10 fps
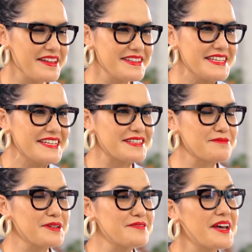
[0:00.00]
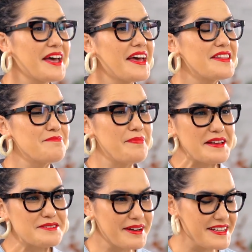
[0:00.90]
I think it's one of the
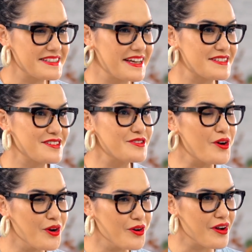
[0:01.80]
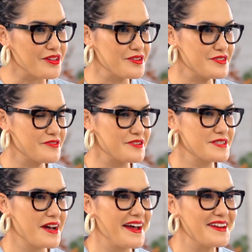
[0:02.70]
best ways to get to know a lot of different
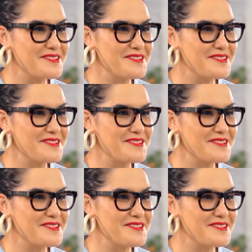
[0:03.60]
Thai